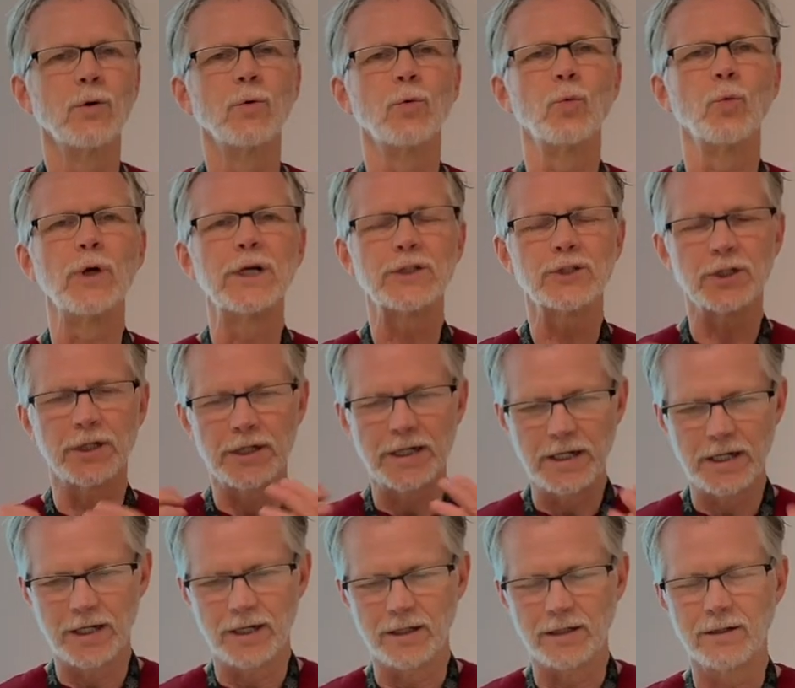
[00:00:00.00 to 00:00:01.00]
which
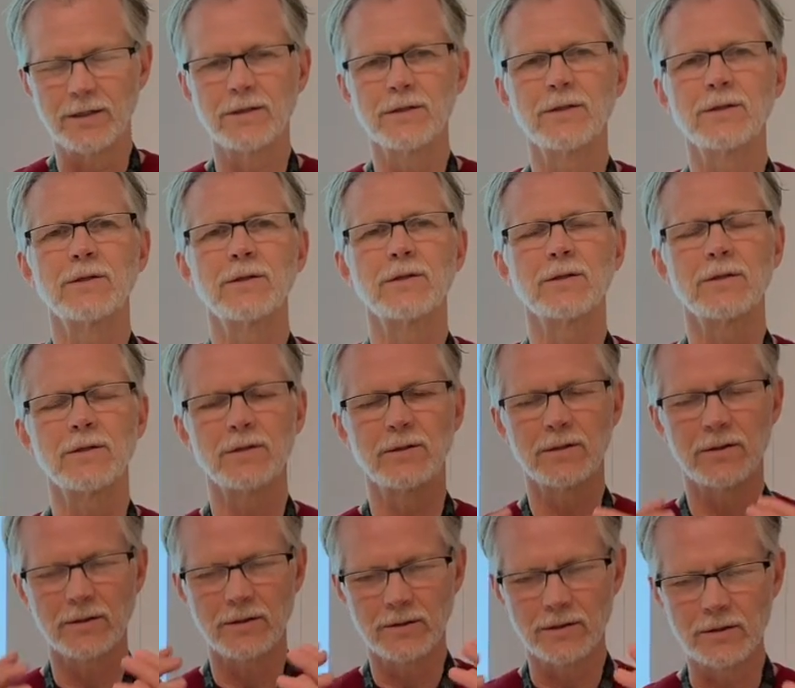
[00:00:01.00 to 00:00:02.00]
again
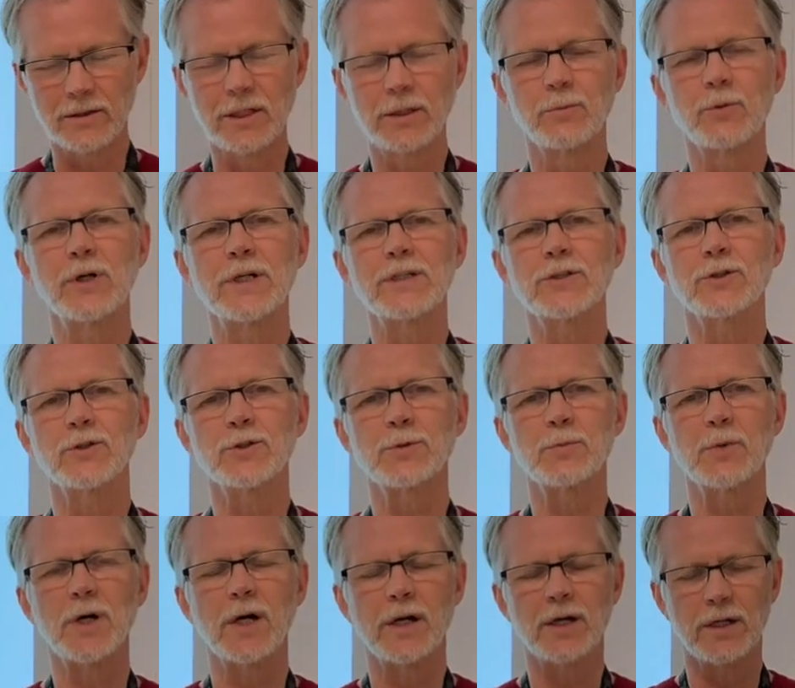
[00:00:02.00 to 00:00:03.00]
liberates those
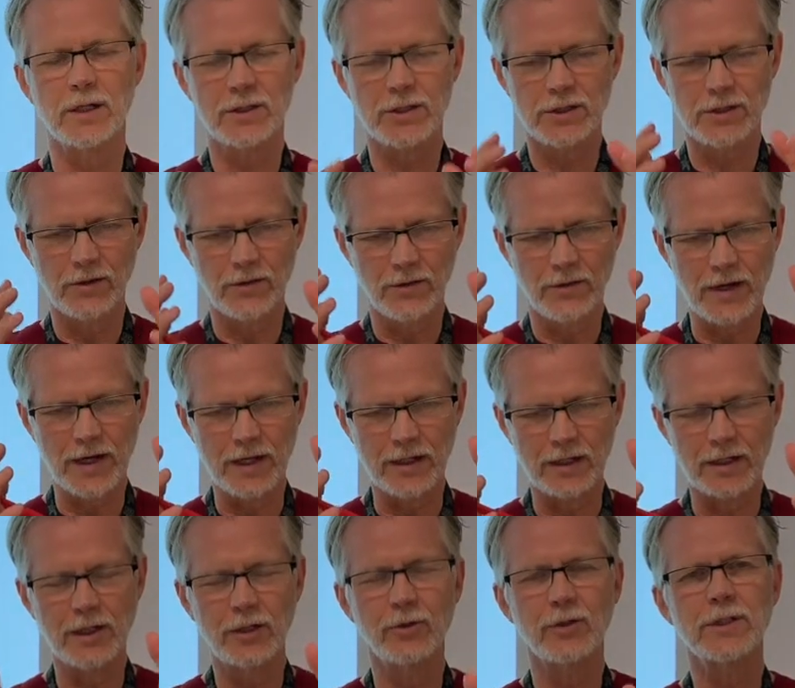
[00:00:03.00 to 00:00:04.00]
products
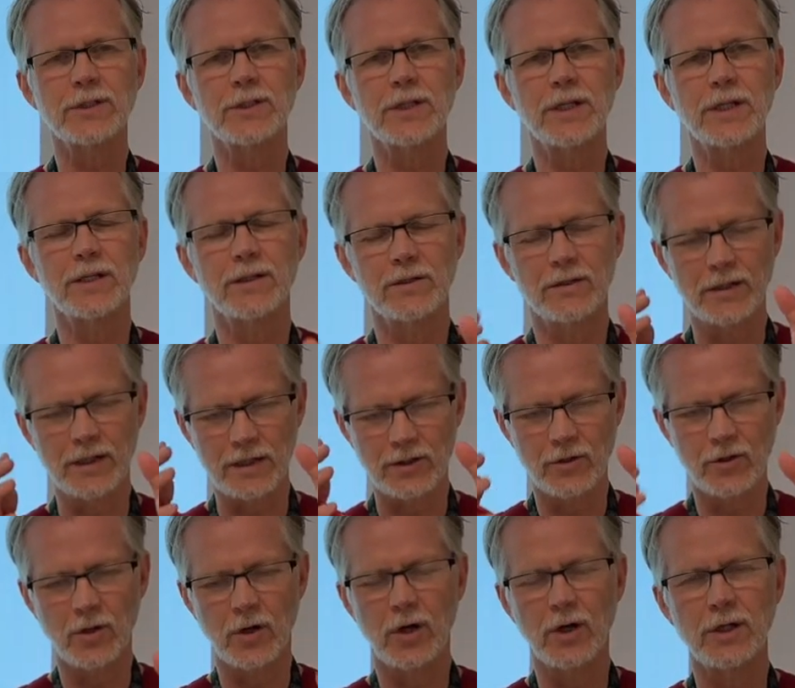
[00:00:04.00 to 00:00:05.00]
that irritate, that
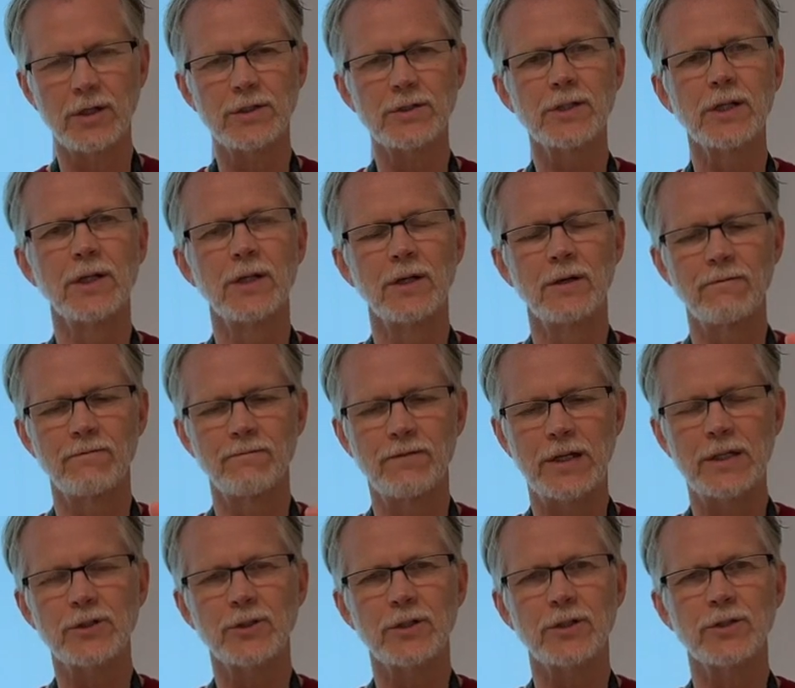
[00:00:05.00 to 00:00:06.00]
cause
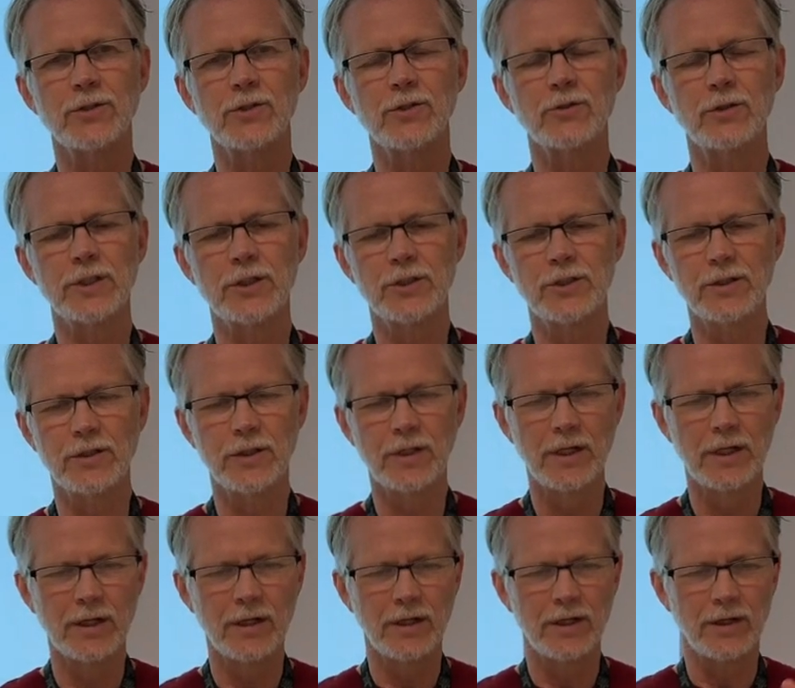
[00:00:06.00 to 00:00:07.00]
vasoconstriction,
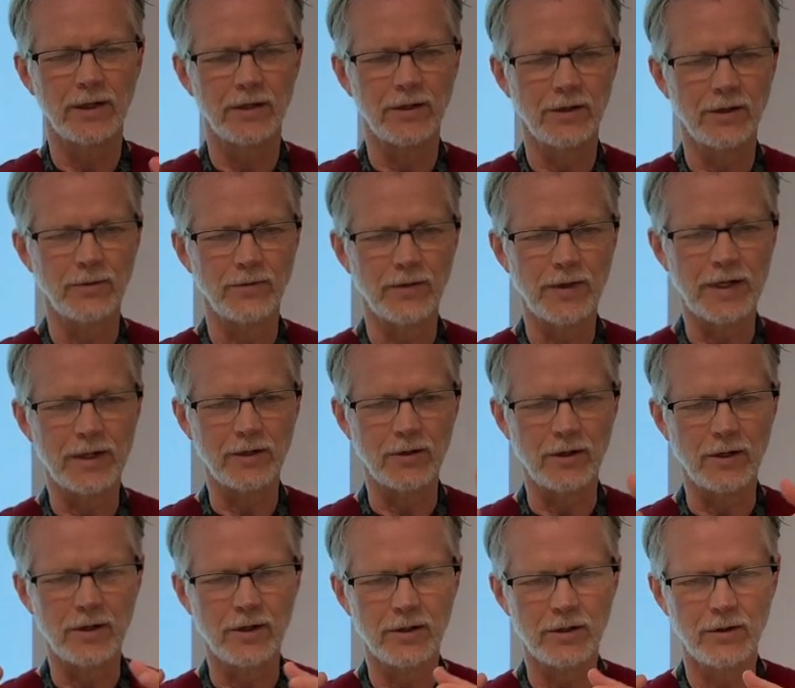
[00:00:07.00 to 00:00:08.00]
that
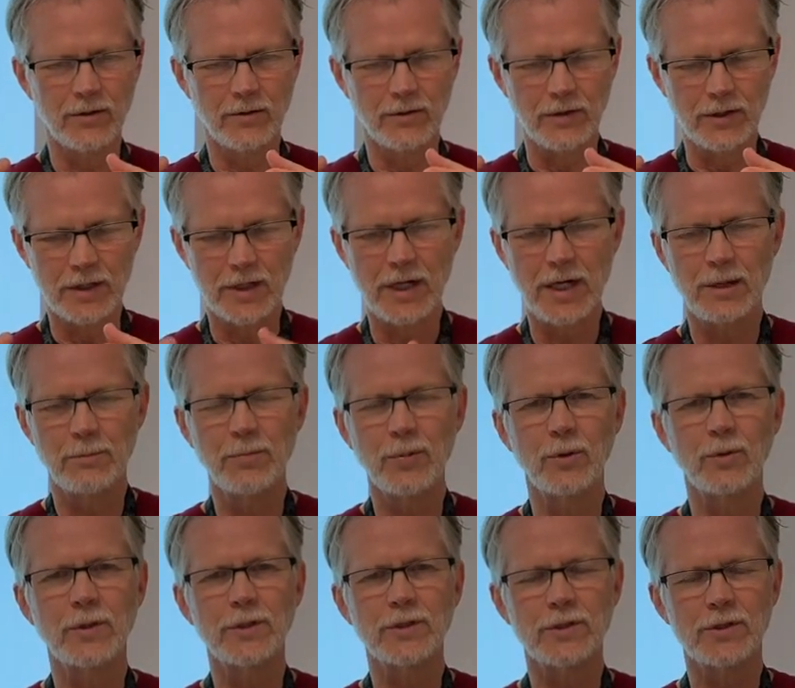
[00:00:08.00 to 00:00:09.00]
are the
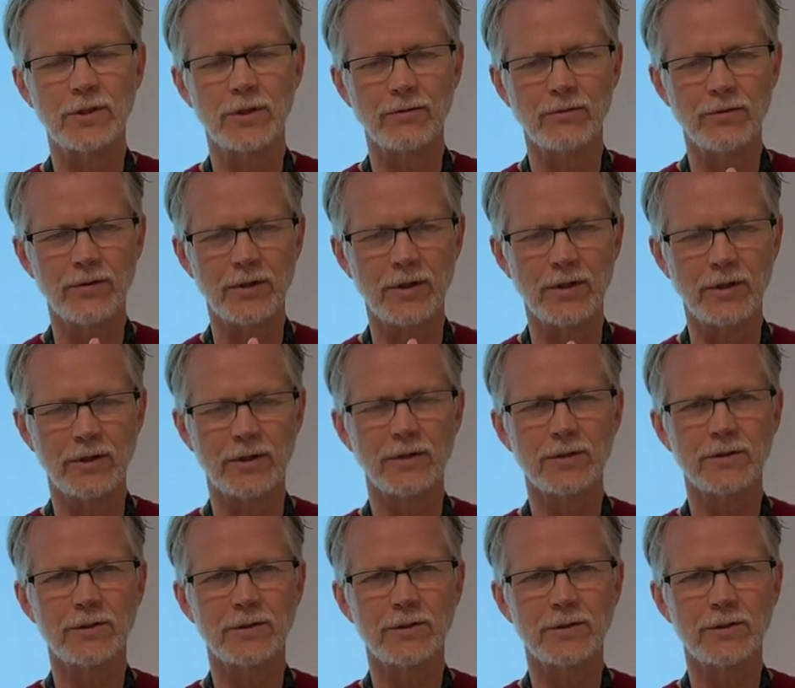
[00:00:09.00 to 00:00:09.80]
components of the